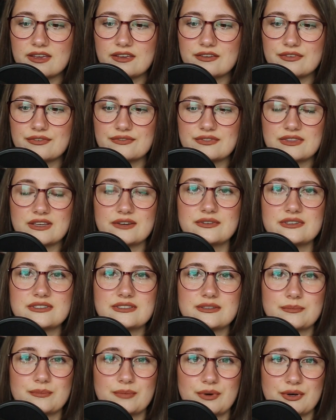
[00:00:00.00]
if there
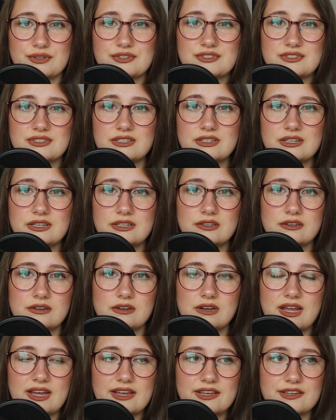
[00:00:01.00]
is a person in
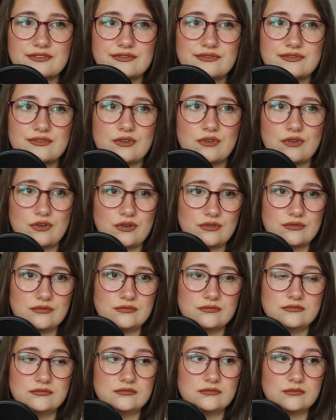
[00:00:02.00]
your life, or
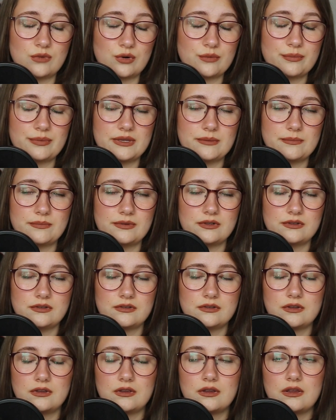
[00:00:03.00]
more
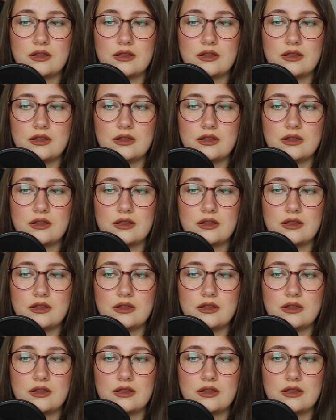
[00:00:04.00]
people,